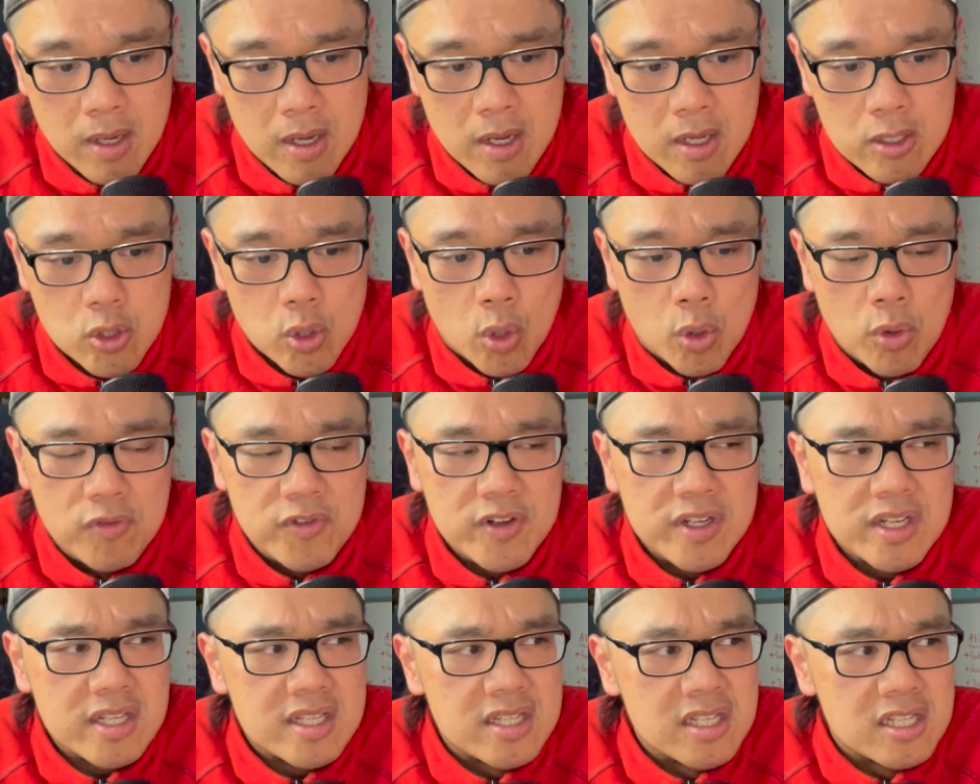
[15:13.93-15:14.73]
So
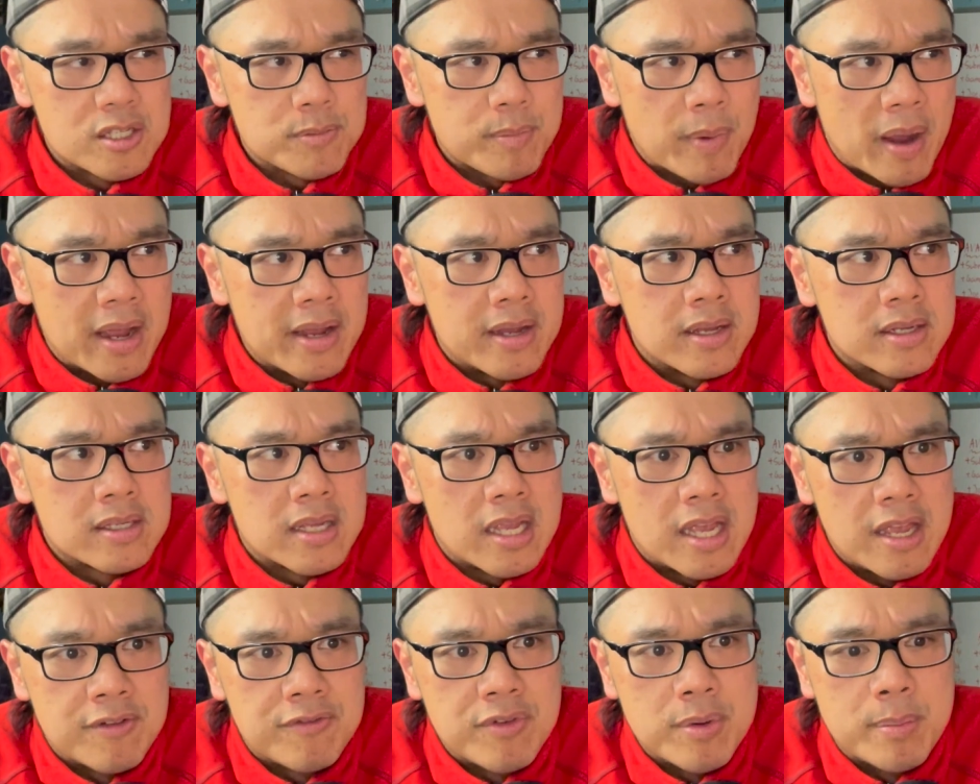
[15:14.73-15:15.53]
hopefully this inspires
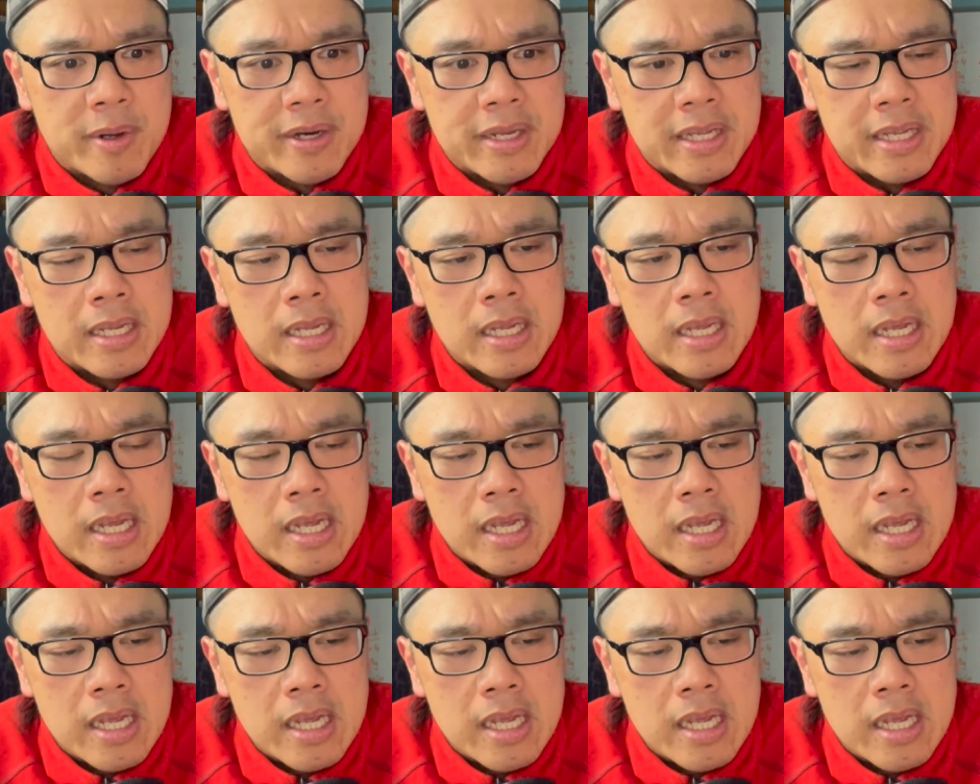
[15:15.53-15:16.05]
everybody.